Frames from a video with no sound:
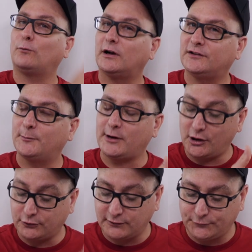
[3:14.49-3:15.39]
watched any of my
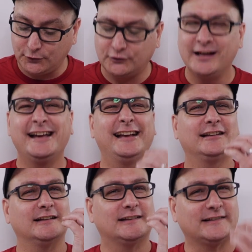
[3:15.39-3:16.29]
other reviews,
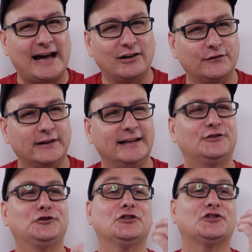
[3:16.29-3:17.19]
is the sound of it.
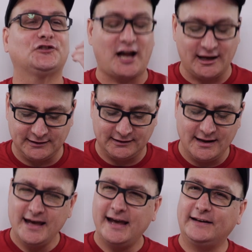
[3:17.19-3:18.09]
It's just solid
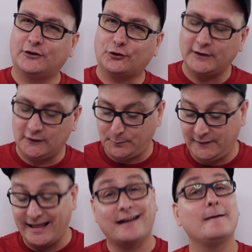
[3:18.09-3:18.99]
and crisp,
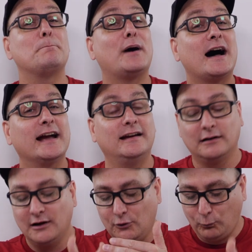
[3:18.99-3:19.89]
and that
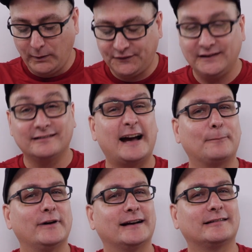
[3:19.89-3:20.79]
combined with these
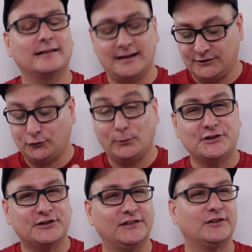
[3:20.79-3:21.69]
HyperX uh,
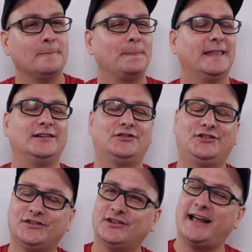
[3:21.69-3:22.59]
switches is
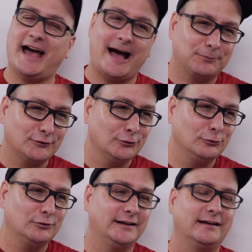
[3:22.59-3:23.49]
just an
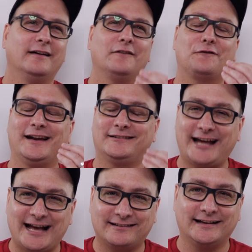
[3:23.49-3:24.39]
absolutely
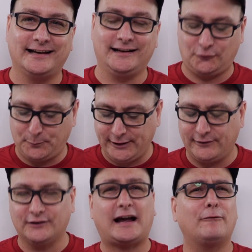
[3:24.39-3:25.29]
fantastic
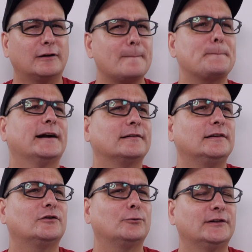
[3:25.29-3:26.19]
experience. I would compare
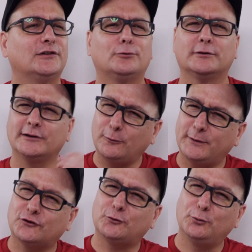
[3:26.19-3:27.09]
these switches to a little
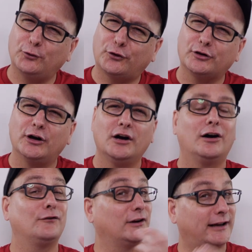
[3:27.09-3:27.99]
bit smoother
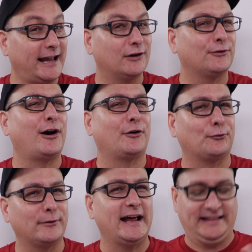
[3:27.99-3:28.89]
of a Gateron
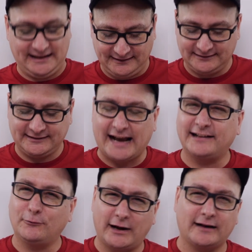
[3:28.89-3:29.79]
Red. That's
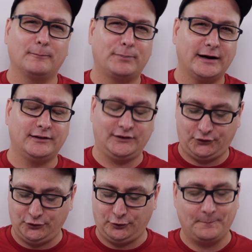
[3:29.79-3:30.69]
exactly what I compare these
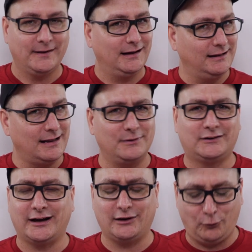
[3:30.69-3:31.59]
to. And let me
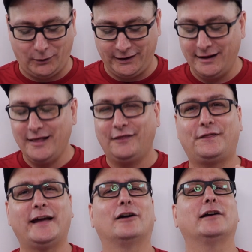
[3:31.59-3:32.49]
tell you what,
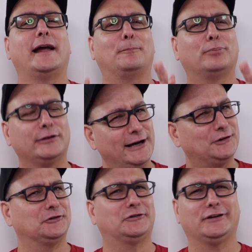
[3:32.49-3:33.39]
they are a
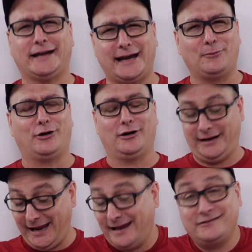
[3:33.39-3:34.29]
pleasure to game on
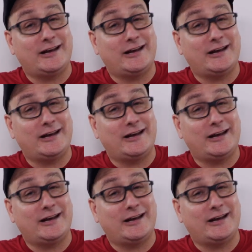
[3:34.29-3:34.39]
and